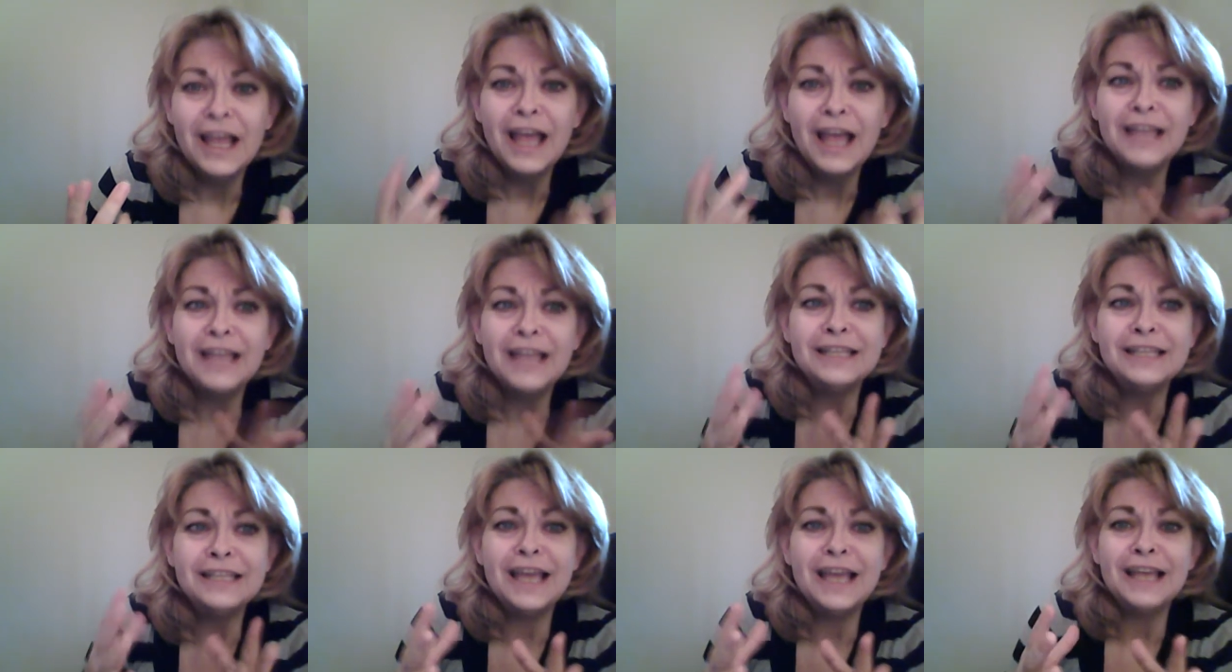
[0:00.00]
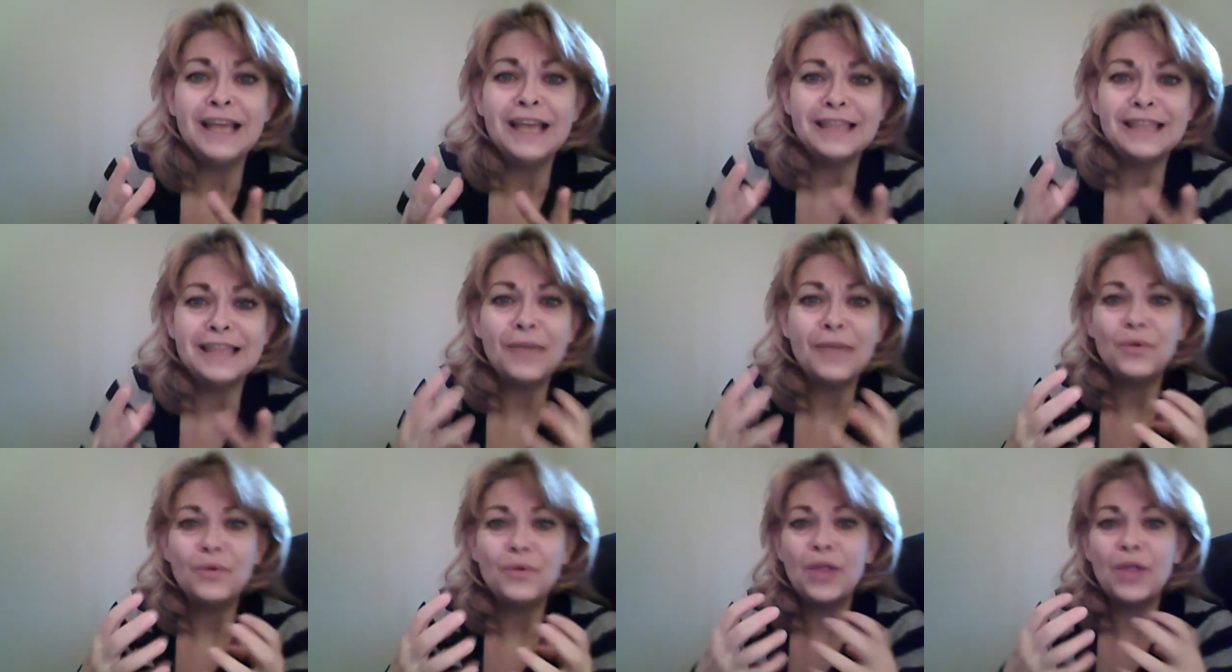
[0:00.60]
And yet
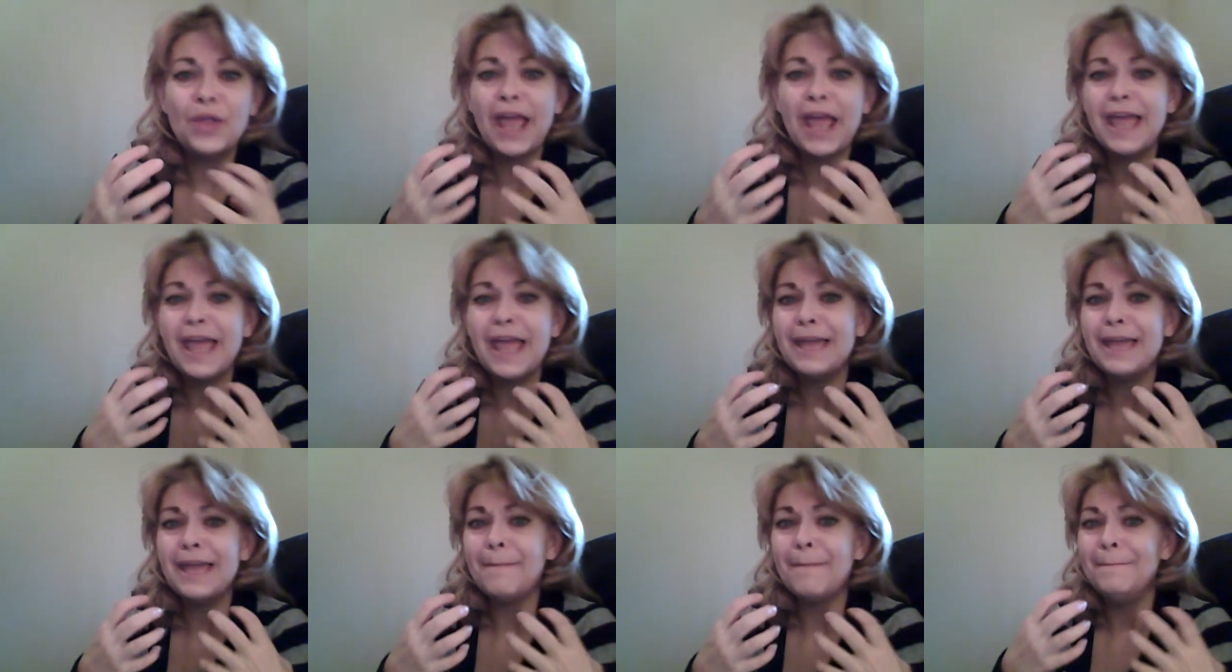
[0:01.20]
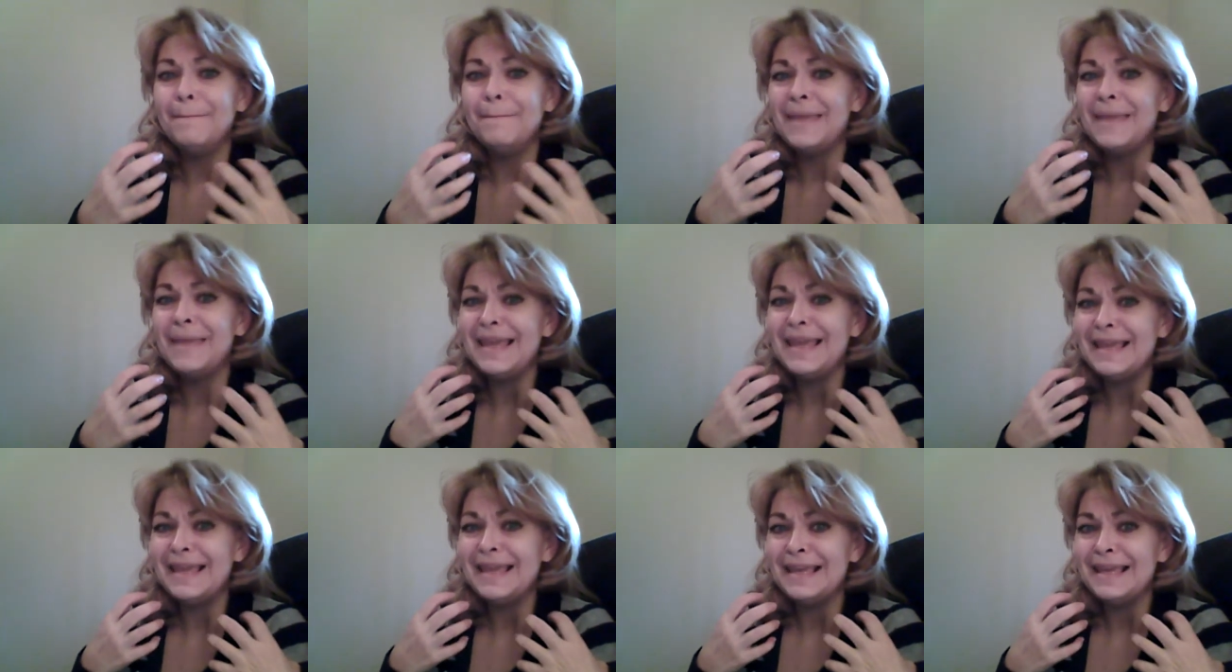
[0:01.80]
they will hate
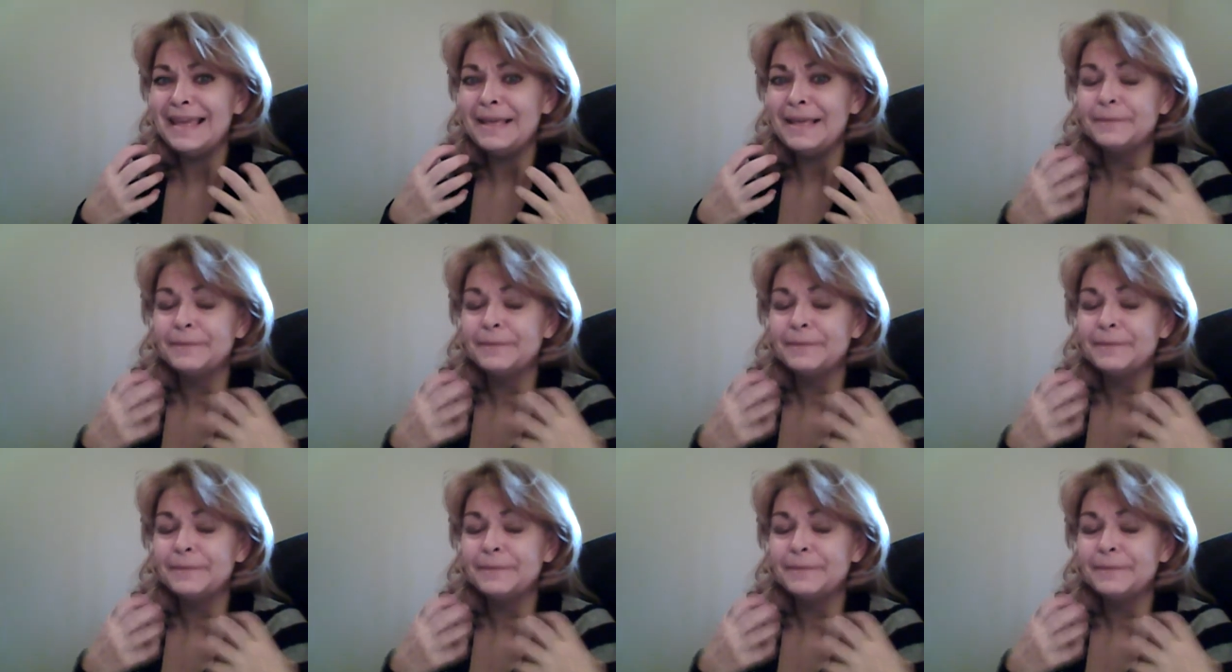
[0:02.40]
me